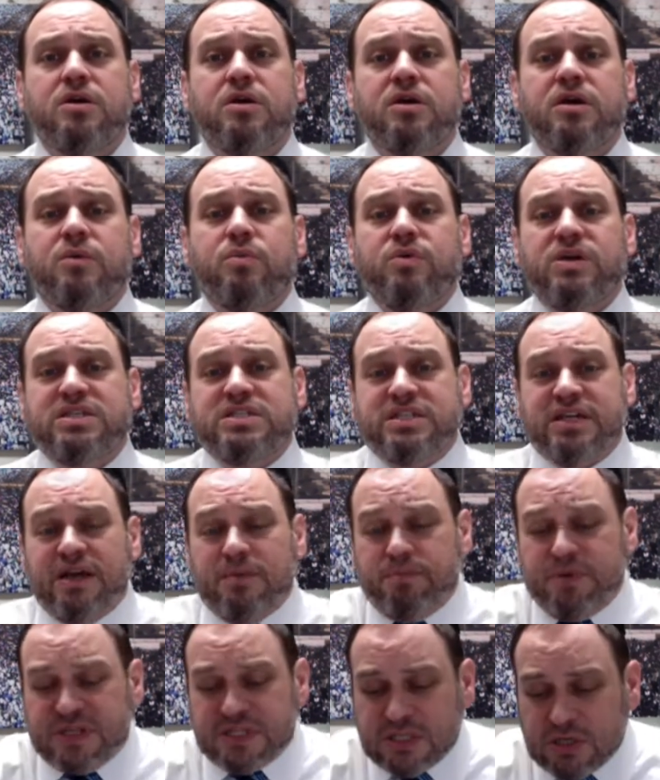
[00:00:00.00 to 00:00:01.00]
And we said,
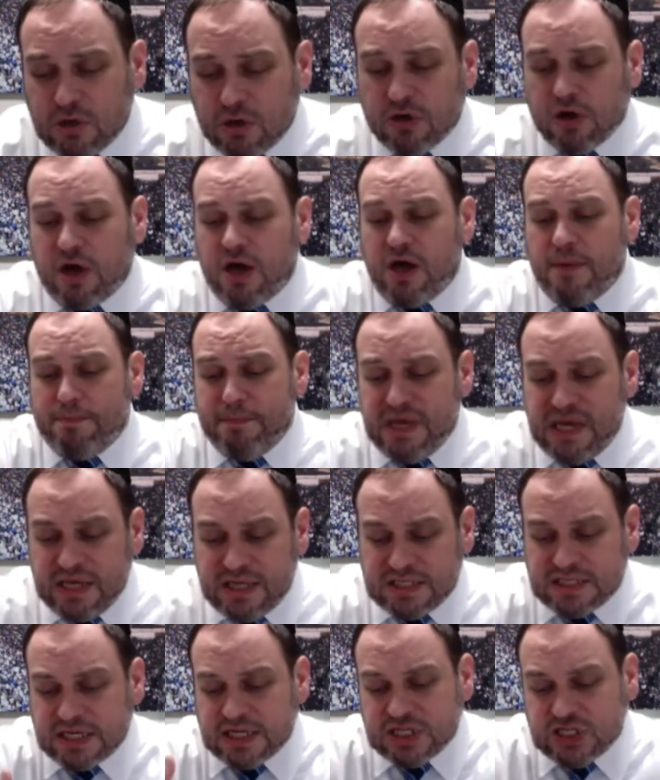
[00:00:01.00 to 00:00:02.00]
b'socham
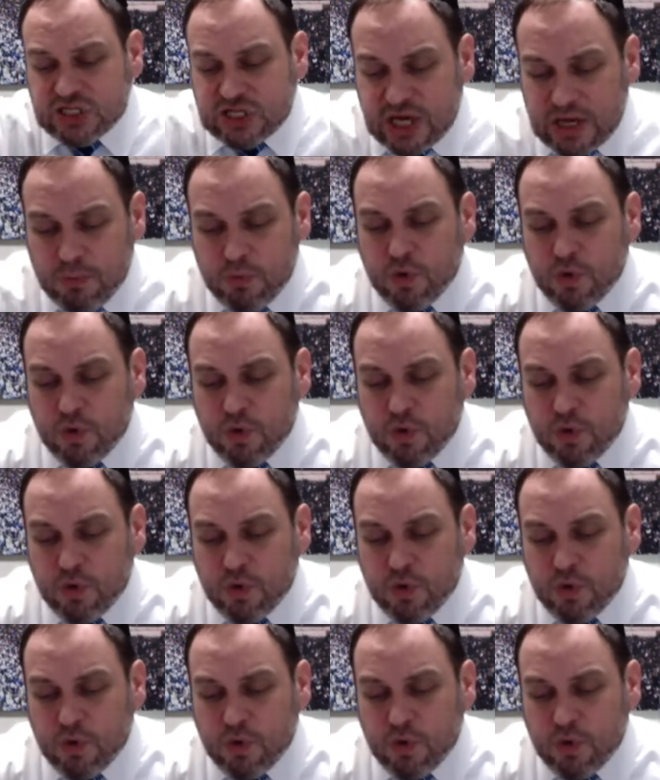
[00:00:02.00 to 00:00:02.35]
means Hashem